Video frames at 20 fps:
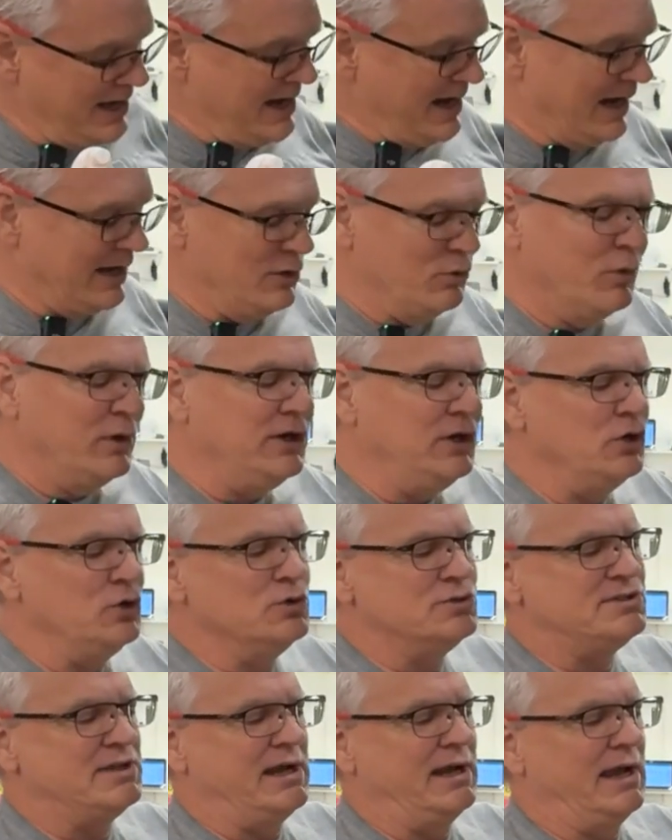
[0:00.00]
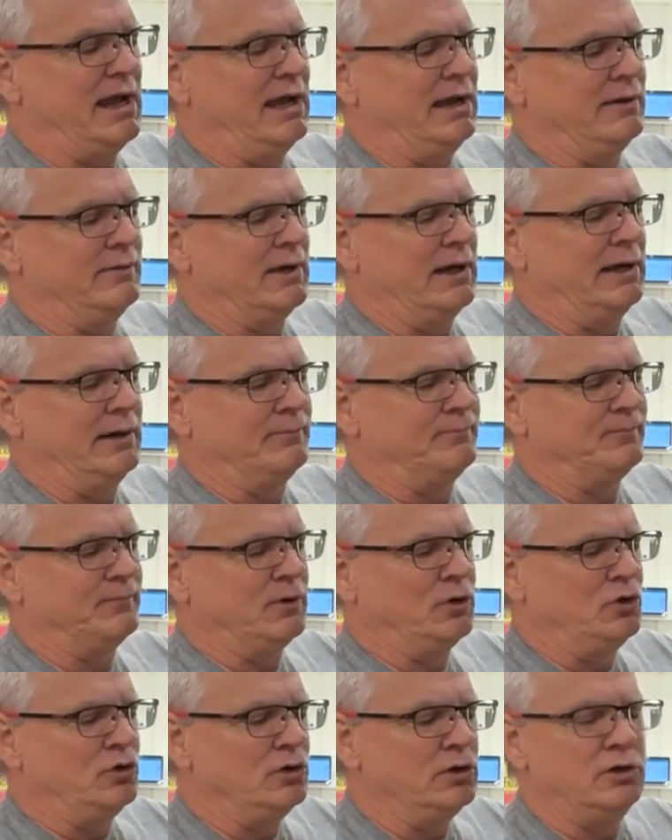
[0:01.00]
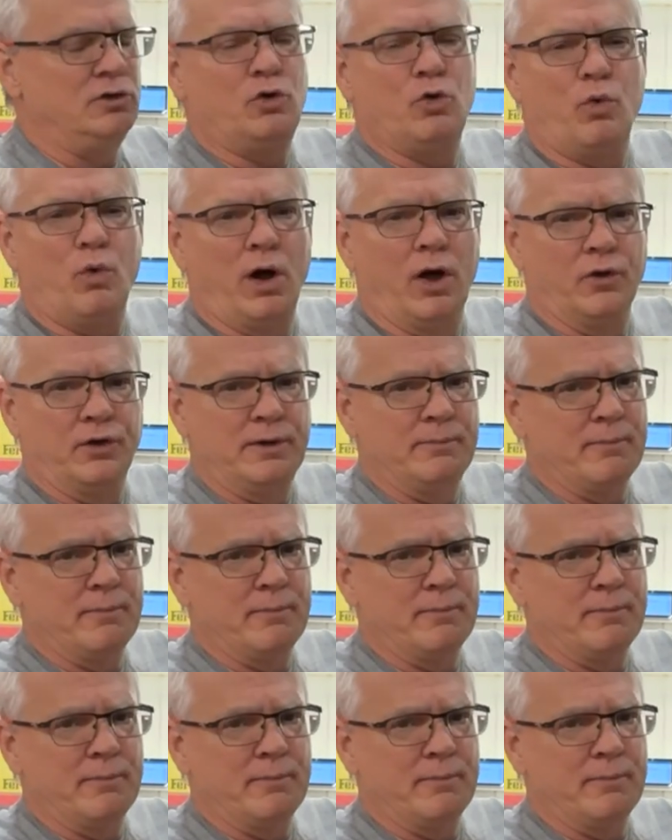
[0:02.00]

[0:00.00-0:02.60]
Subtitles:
And you want to use a good quality